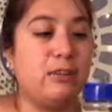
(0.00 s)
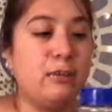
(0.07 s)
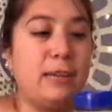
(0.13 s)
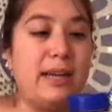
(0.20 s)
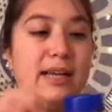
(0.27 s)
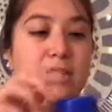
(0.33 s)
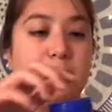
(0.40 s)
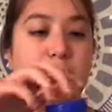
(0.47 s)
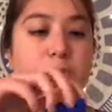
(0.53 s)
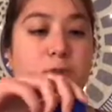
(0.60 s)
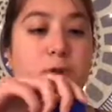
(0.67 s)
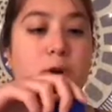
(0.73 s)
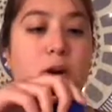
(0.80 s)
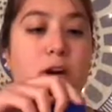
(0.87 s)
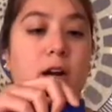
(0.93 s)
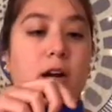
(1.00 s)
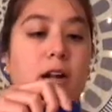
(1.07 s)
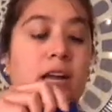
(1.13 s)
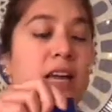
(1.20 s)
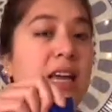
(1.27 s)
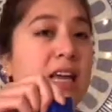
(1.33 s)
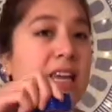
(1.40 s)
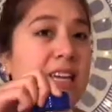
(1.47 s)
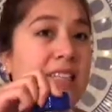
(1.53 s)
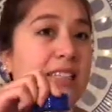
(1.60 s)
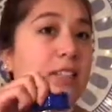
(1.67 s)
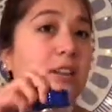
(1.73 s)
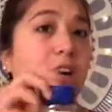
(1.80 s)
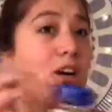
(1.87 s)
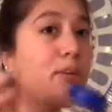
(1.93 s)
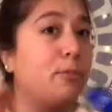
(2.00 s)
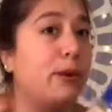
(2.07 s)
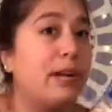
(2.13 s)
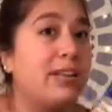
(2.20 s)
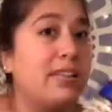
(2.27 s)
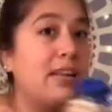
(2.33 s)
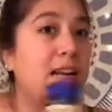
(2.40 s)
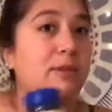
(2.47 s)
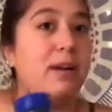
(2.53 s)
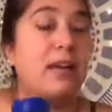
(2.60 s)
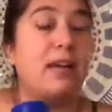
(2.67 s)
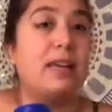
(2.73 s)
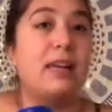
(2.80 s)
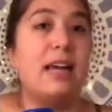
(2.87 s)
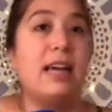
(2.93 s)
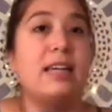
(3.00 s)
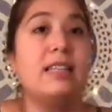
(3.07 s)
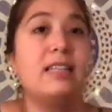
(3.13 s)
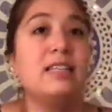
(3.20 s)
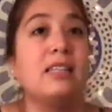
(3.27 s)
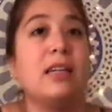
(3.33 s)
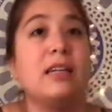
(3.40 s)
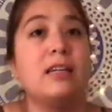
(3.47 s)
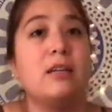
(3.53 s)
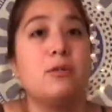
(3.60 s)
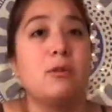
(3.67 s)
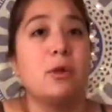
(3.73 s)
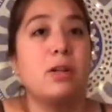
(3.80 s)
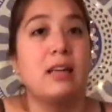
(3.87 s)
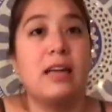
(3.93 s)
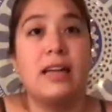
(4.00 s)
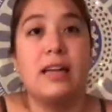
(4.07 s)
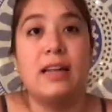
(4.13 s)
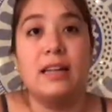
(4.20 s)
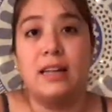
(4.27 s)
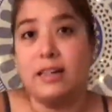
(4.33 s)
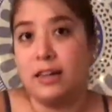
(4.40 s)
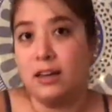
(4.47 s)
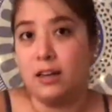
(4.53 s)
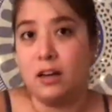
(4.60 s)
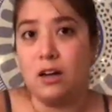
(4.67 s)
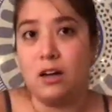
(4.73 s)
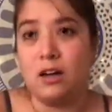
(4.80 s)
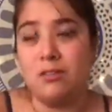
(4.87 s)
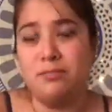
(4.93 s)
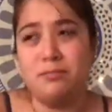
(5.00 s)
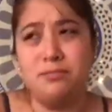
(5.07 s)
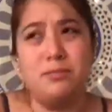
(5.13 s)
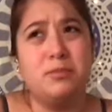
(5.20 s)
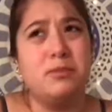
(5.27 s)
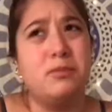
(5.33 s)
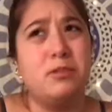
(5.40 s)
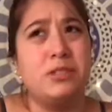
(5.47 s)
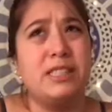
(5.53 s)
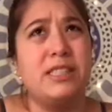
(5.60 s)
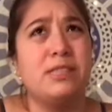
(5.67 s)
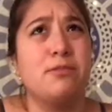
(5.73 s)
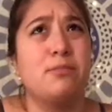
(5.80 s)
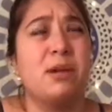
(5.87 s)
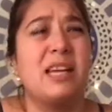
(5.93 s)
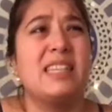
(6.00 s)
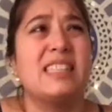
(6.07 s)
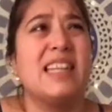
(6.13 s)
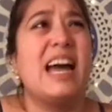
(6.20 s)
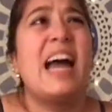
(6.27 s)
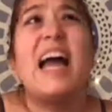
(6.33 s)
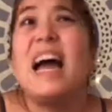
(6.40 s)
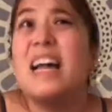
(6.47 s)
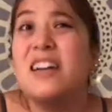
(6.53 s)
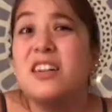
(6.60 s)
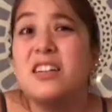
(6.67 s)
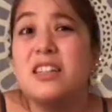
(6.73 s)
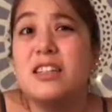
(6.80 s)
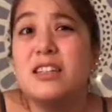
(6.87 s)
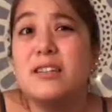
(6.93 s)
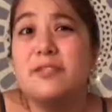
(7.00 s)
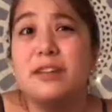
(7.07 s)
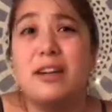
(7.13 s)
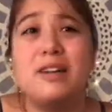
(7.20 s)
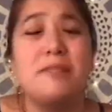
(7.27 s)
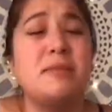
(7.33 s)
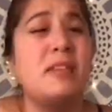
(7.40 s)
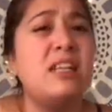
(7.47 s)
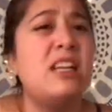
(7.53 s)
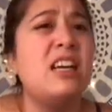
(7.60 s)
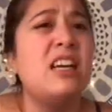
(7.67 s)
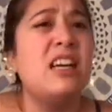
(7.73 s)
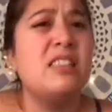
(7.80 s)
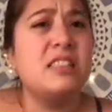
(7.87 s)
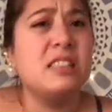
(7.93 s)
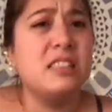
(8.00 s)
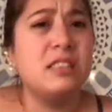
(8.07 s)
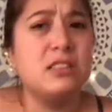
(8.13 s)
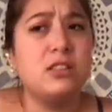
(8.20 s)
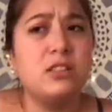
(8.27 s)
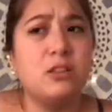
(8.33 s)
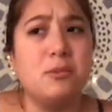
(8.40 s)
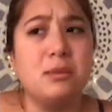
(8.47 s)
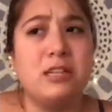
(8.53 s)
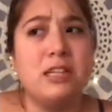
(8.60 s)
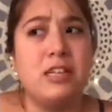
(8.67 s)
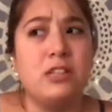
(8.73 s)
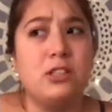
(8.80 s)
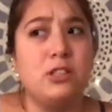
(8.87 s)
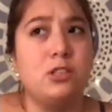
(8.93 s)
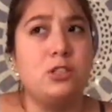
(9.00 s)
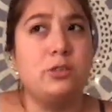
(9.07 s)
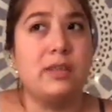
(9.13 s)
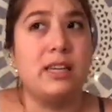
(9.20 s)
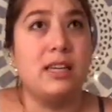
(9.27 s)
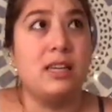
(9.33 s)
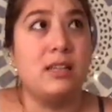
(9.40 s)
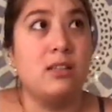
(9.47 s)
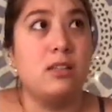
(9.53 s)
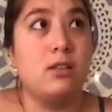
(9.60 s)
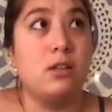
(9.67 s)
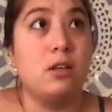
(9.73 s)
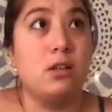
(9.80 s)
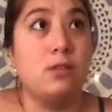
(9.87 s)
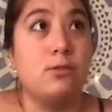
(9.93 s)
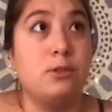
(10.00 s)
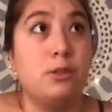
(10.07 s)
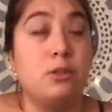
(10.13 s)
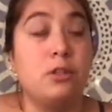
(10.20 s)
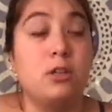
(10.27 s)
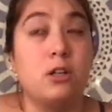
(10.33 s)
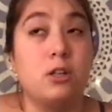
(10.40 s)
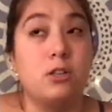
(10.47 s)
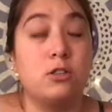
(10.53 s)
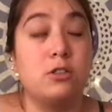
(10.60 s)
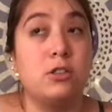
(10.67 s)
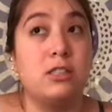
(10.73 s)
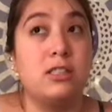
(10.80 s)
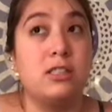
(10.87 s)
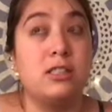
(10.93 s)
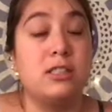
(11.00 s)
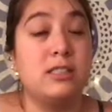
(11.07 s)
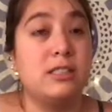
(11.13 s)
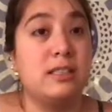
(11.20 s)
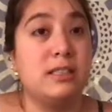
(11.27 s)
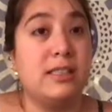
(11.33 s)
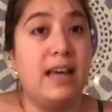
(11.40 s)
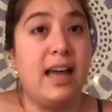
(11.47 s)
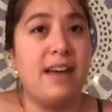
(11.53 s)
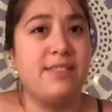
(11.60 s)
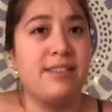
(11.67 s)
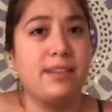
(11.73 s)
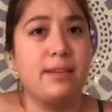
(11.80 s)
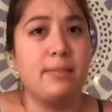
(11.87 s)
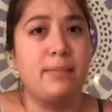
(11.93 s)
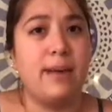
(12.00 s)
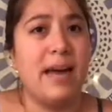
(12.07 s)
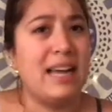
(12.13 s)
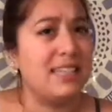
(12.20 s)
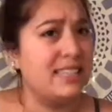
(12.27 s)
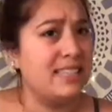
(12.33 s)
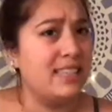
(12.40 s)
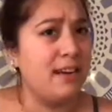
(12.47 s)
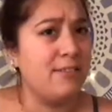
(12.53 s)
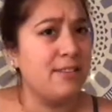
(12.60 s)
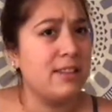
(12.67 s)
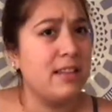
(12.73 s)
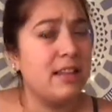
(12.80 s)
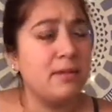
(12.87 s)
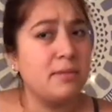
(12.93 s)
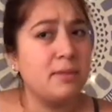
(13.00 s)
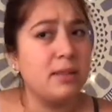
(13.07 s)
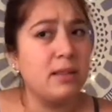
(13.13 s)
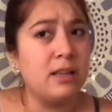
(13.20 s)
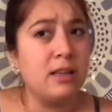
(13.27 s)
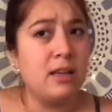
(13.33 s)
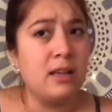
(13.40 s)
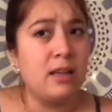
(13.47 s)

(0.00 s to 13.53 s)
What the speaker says: Natural Balance before. It's a dog brand that I recognize, and I didn't want to get any like treats of brands that I hadn't heard of, just because there's so many issues with like dog food and dog treats having bad stuff in them.